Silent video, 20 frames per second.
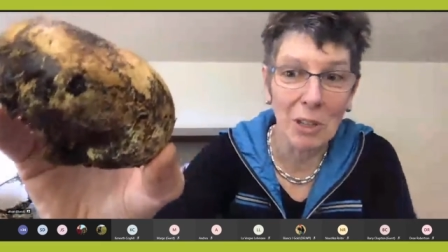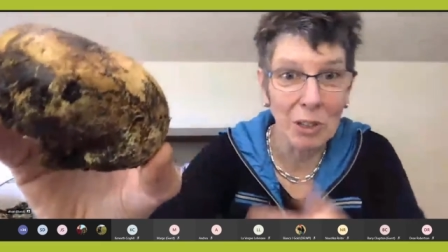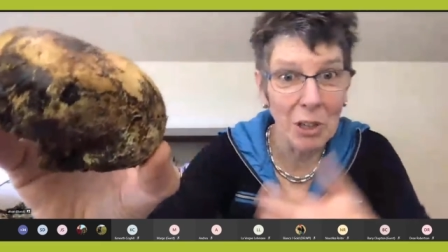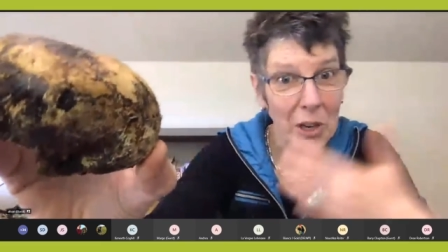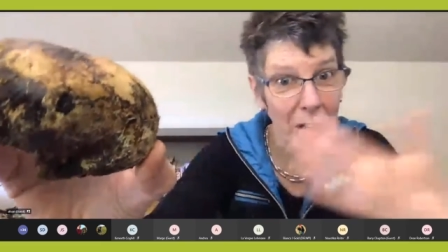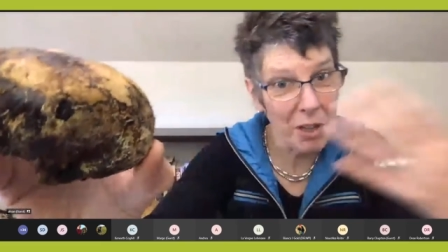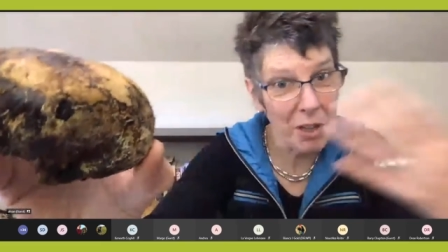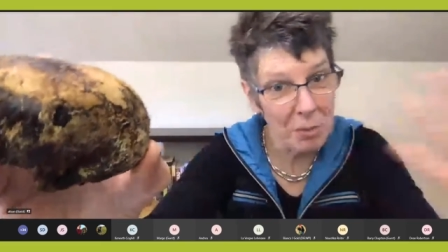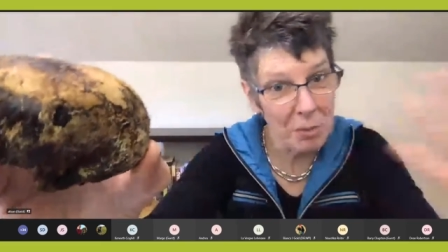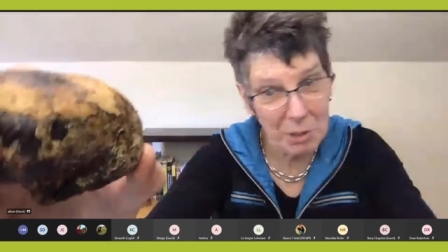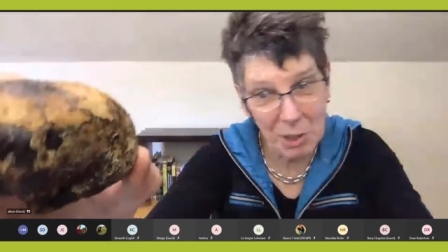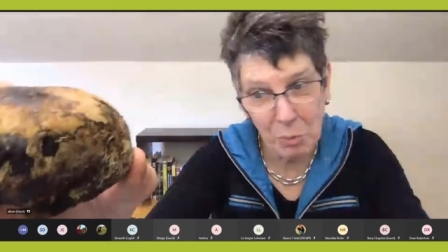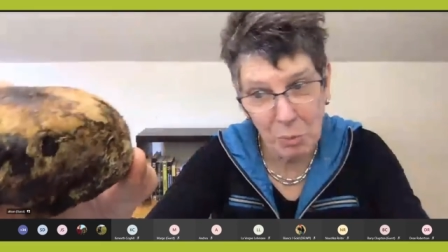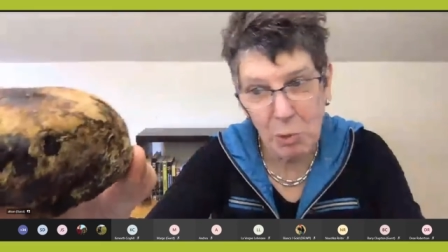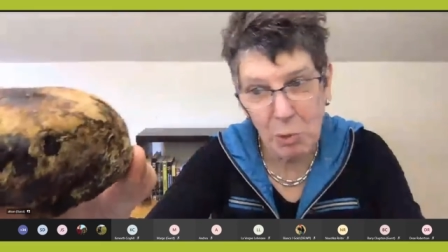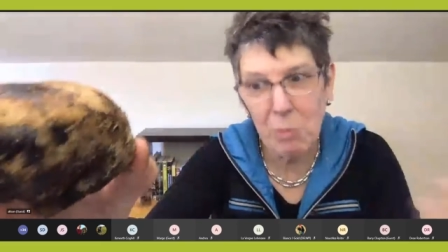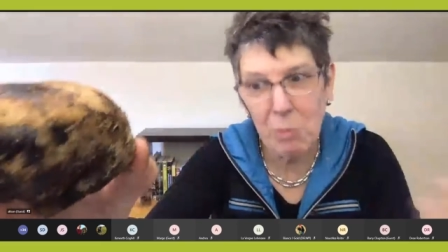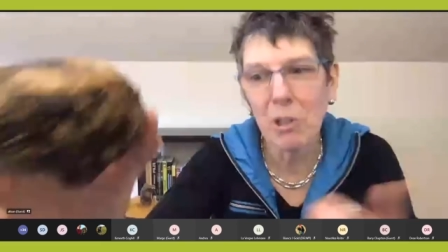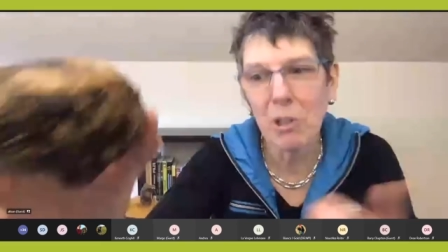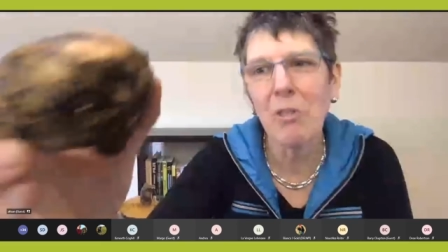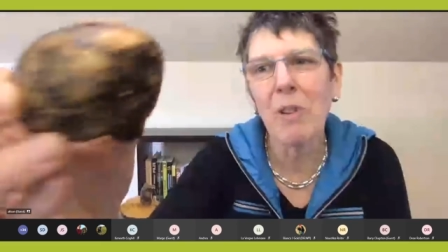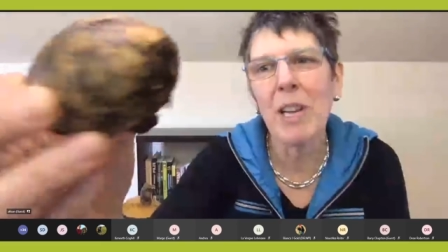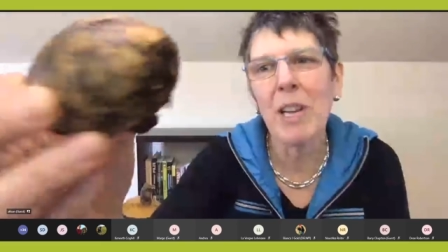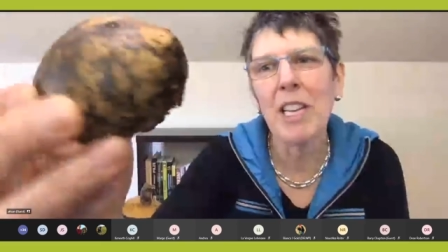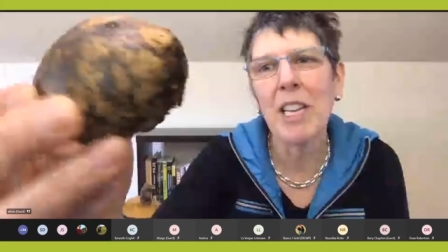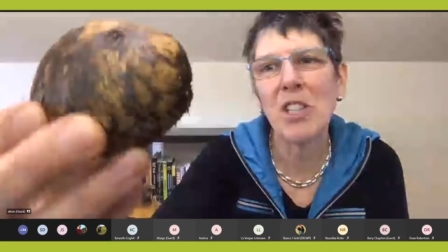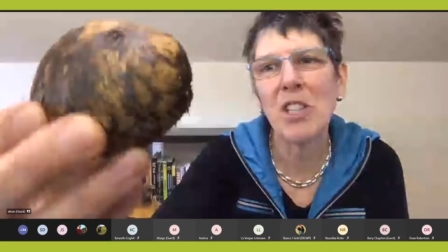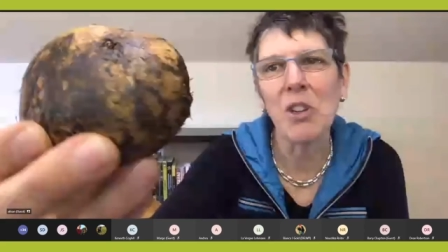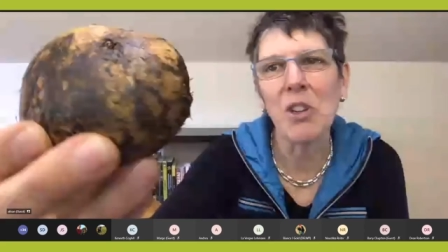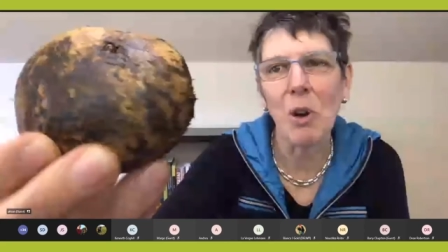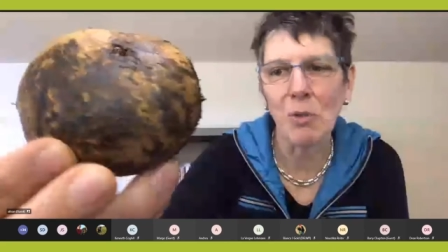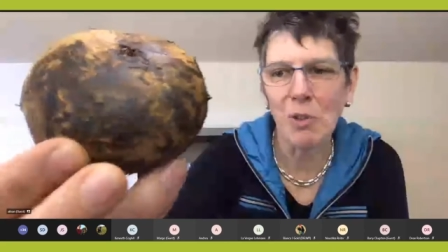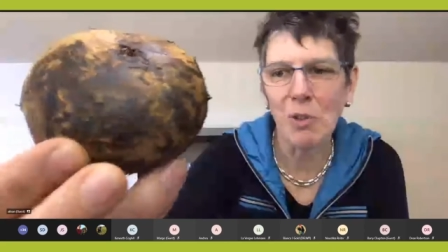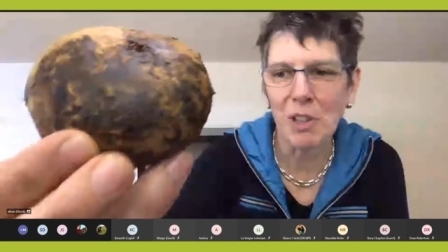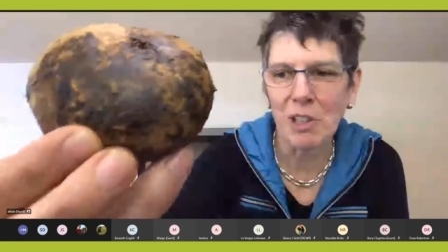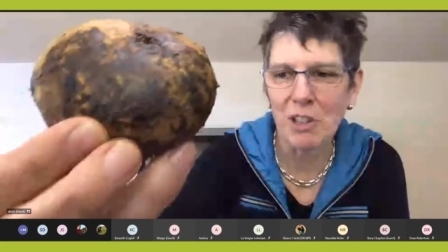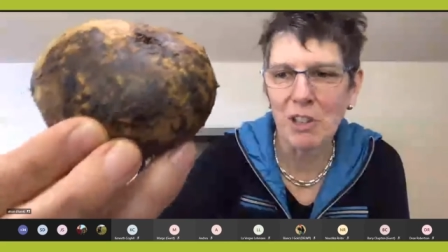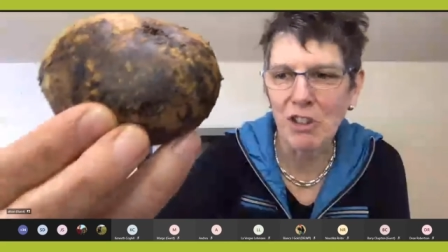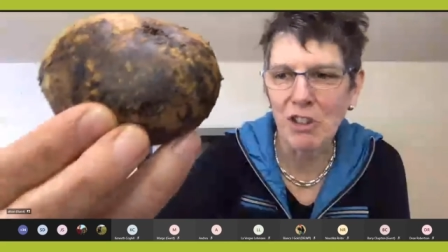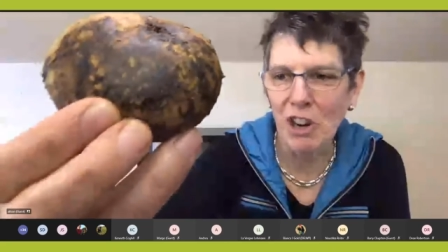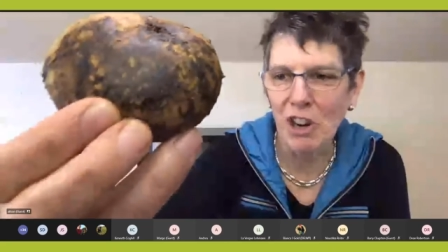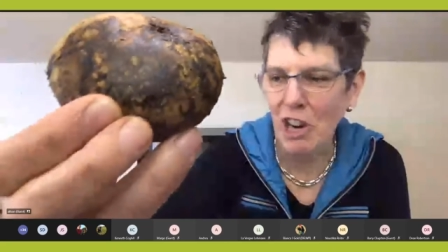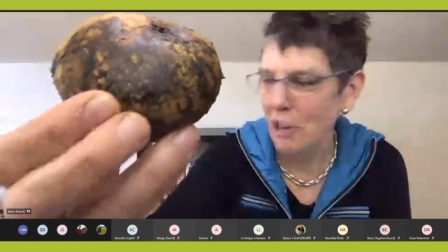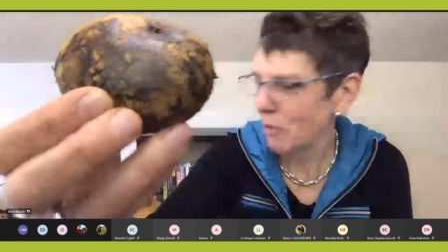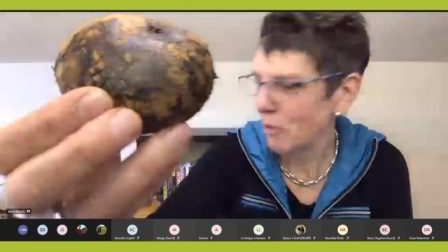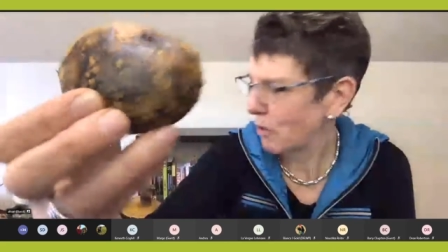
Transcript: a lot of them in the Wimmera region, often in drier